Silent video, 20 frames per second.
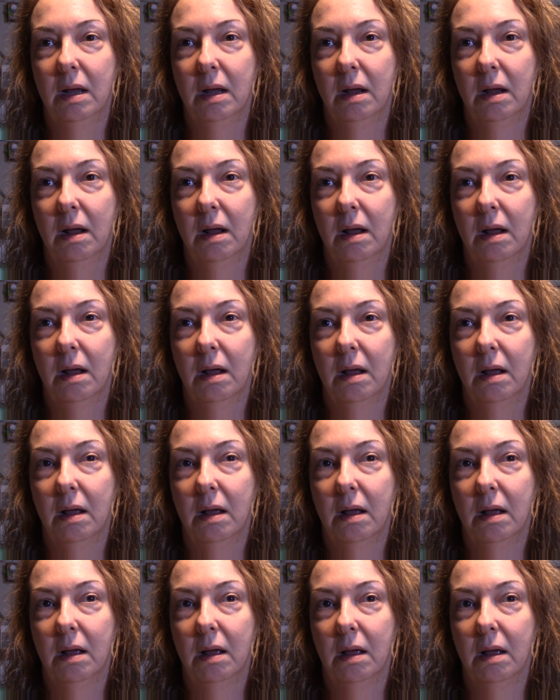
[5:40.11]

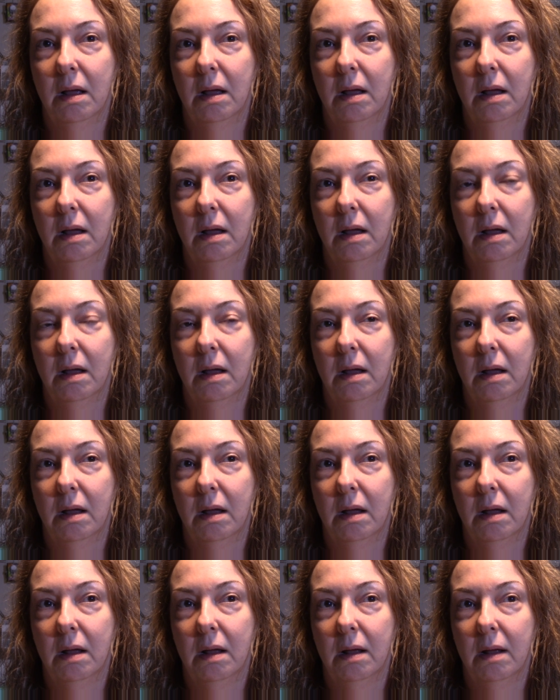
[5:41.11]

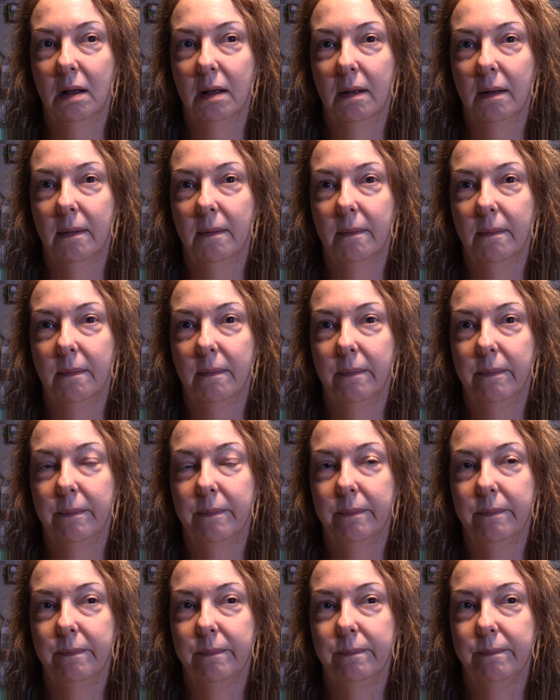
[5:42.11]

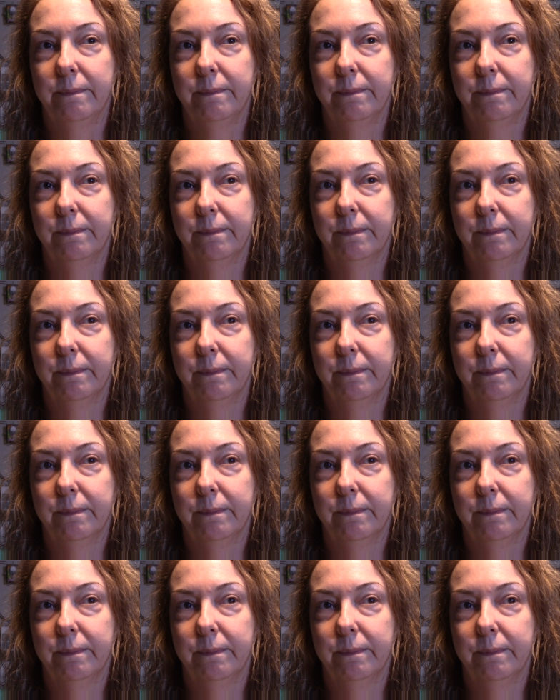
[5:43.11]
Nothing is said.